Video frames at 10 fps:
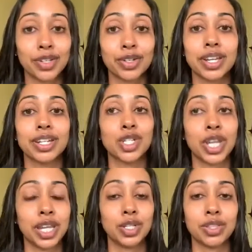They're going to
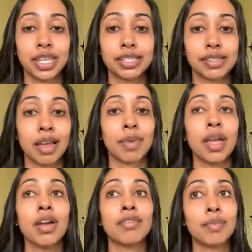change things up
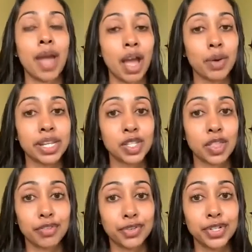from how it is
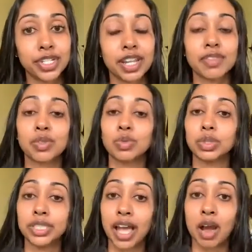on the first day of school
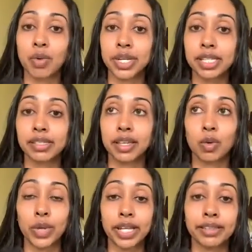to how it is a
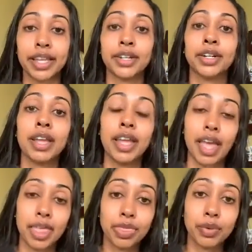week later
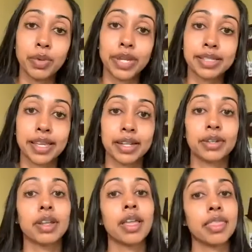and 3 weeks later.